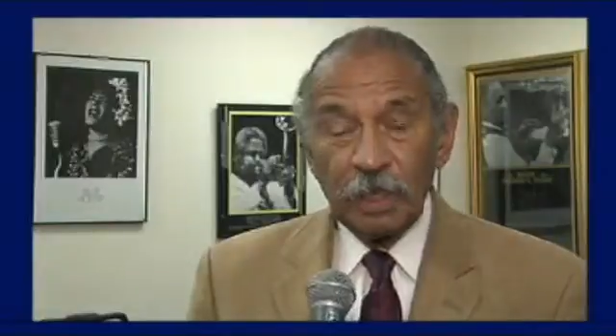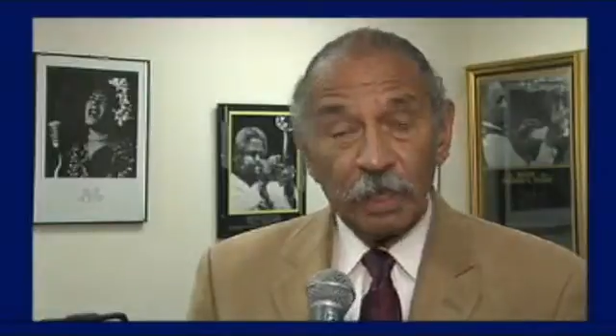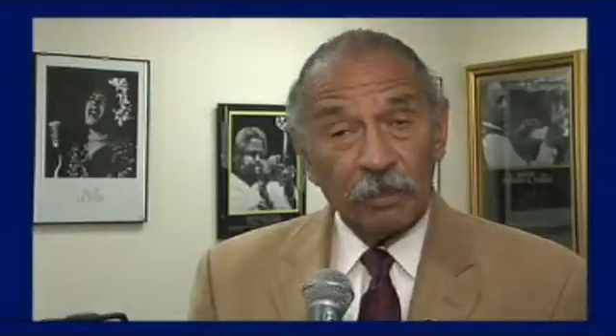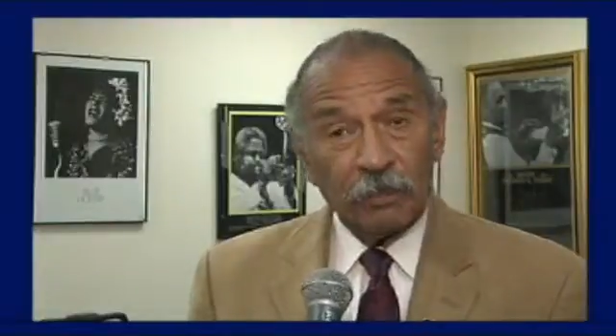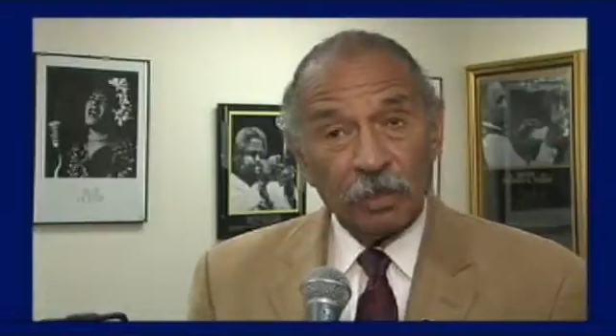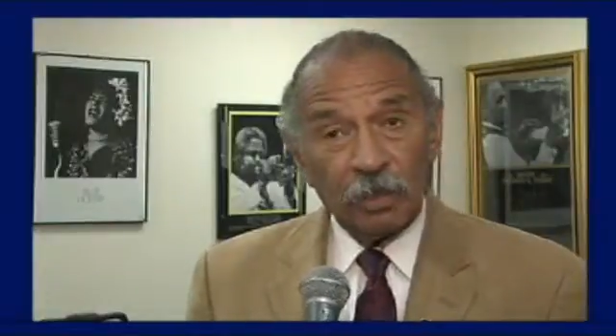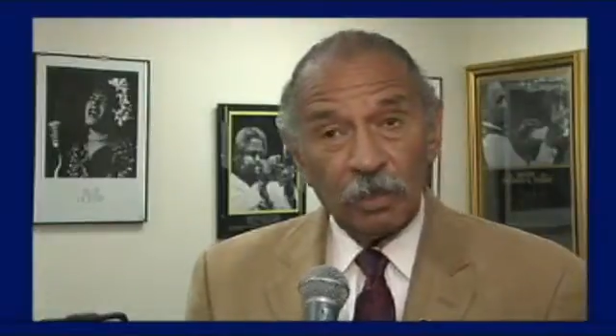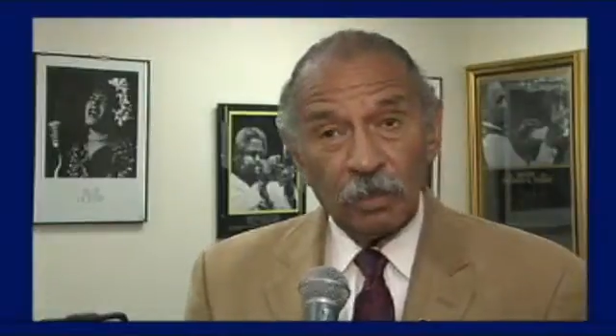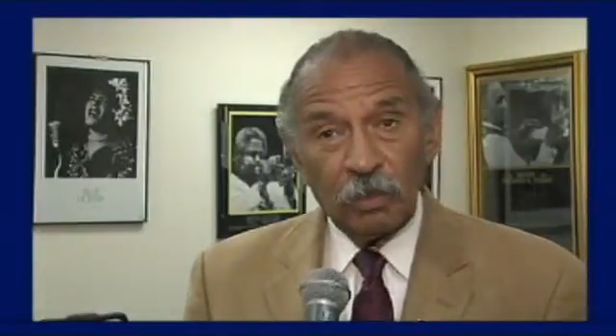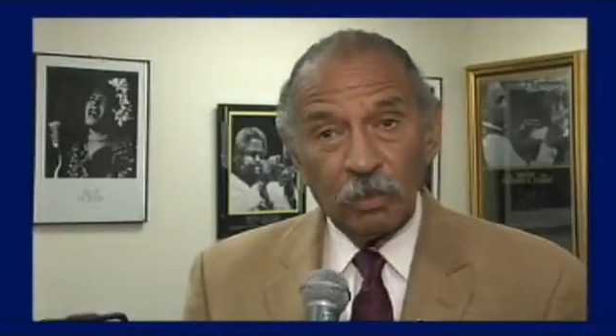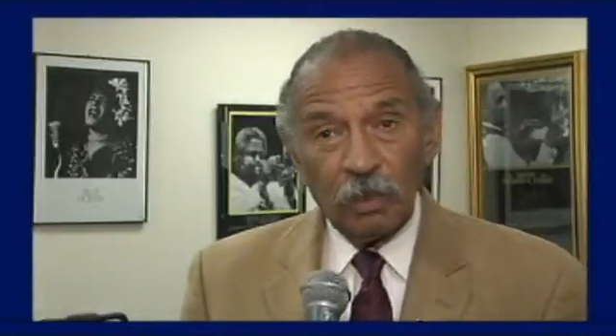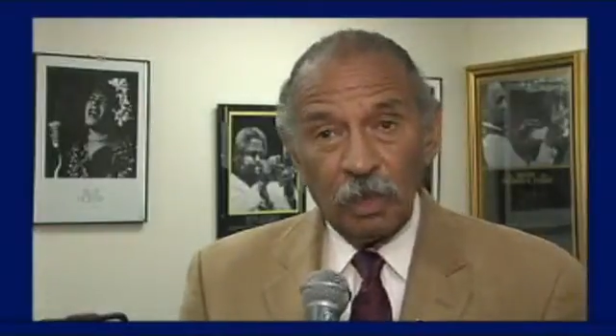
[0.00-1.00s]
even
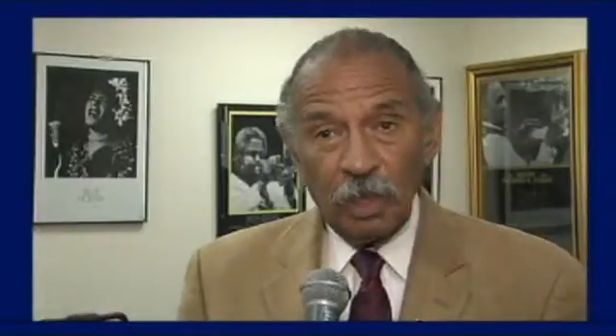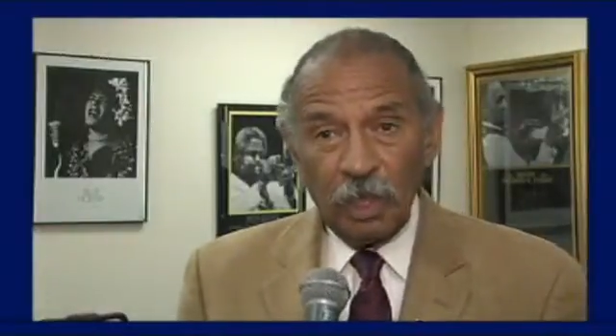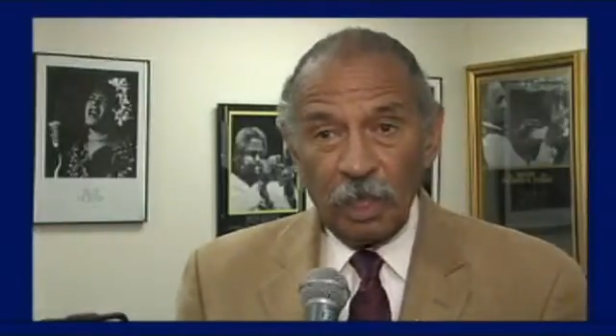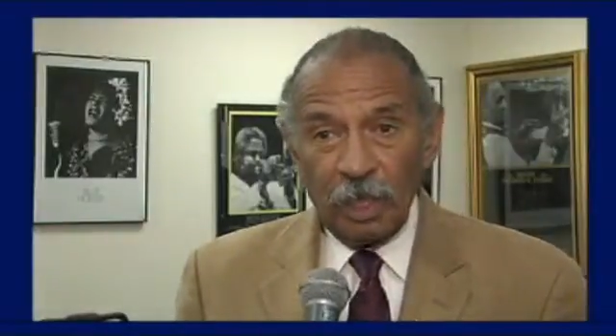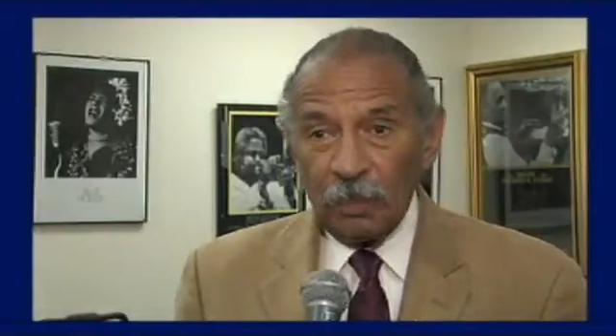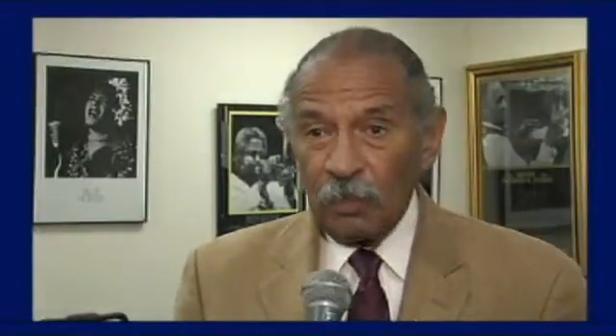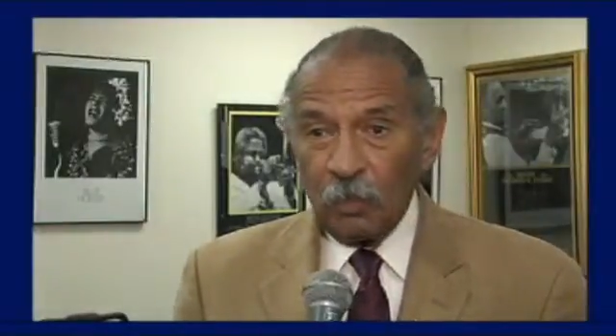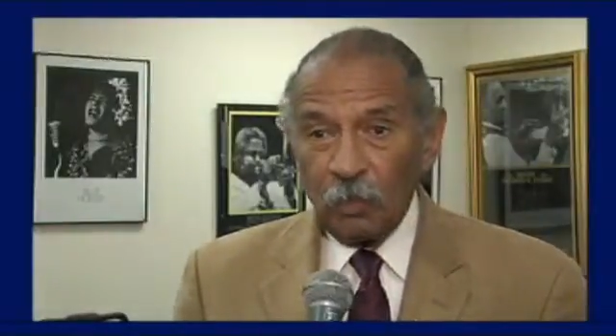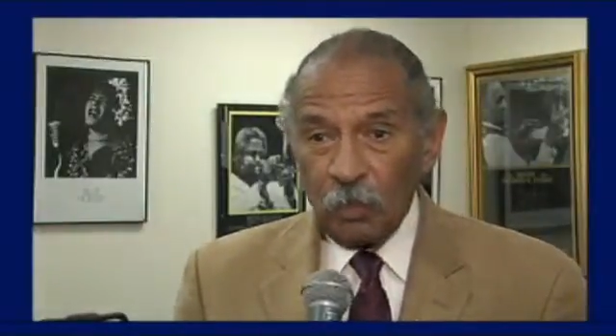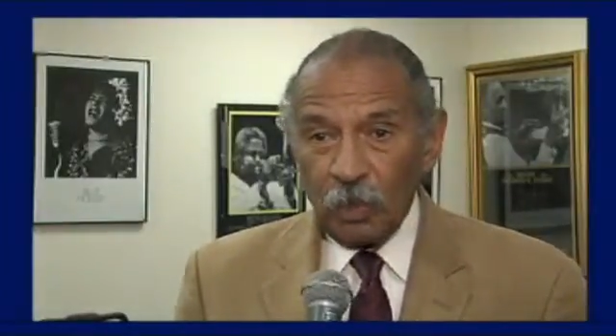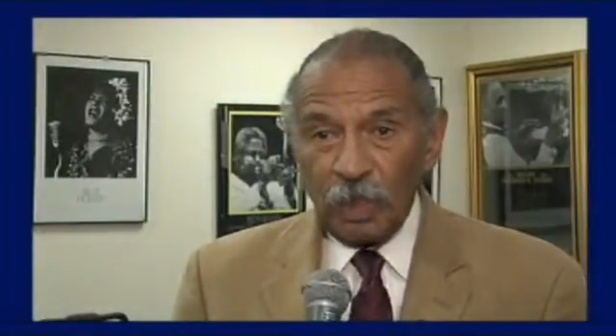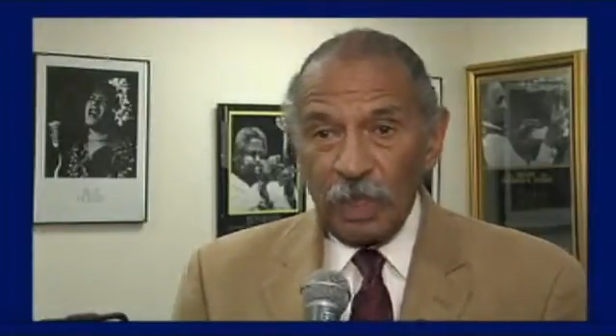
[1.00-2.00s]
though
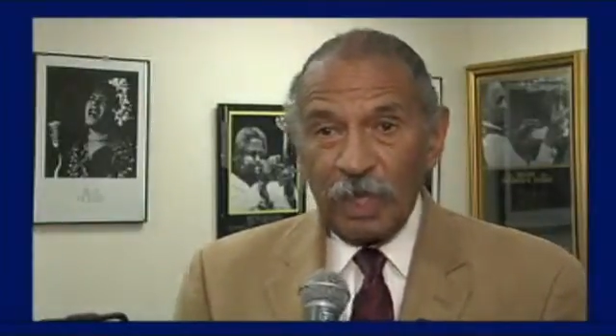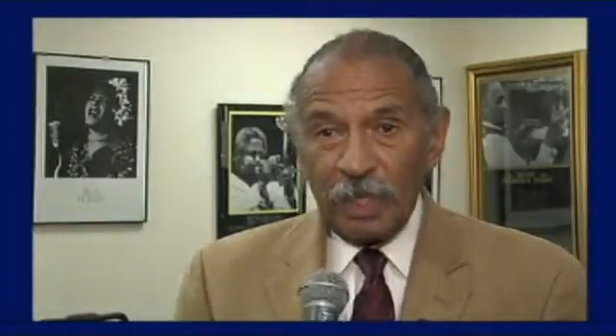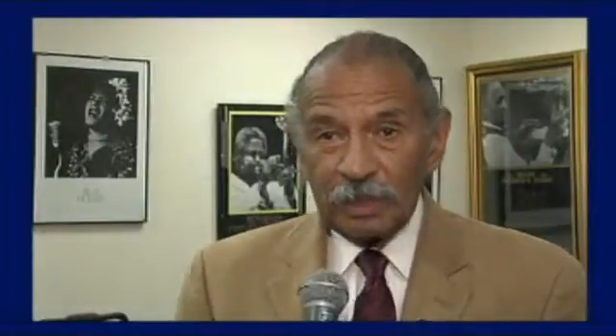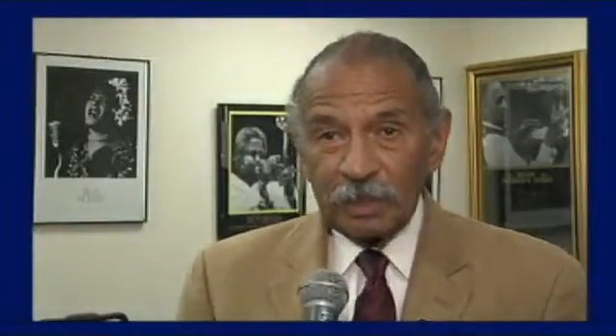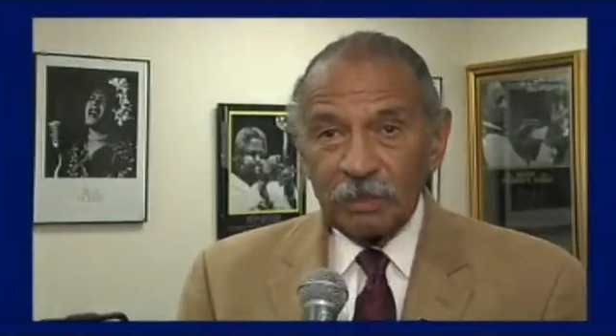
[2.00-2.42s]
we asked